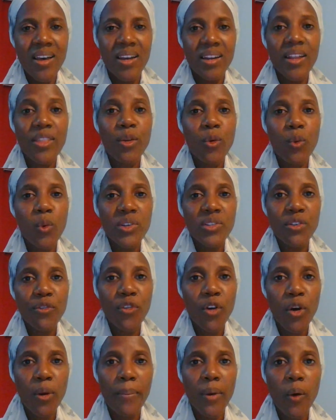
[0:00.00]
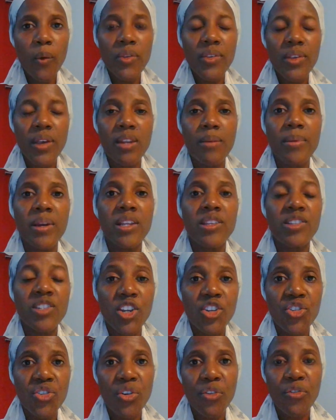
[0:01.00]
Let the words of our mouths and the
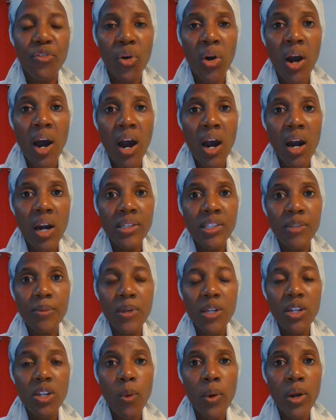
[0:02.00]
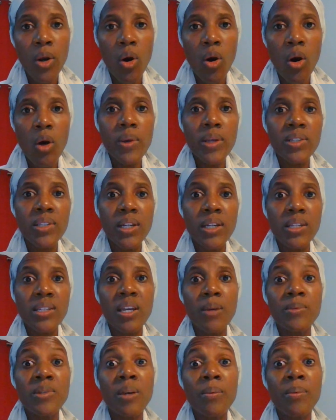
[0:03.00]
meditation of our hearts be known and always
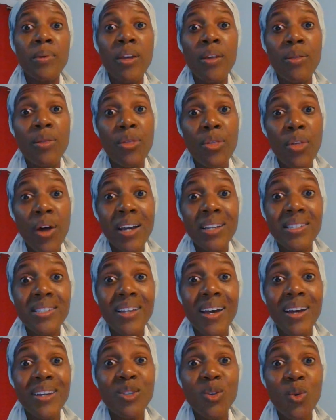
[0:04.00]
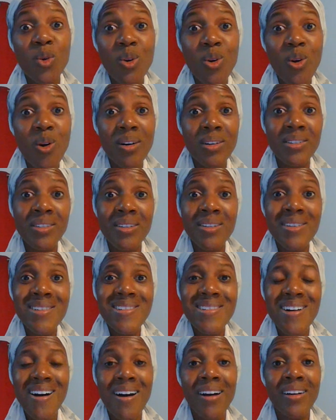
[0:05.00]
acceptable in thy sight, O Lord,
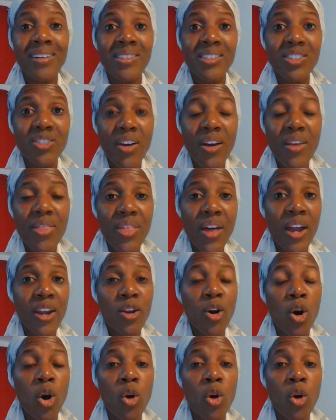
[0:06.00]
our strength and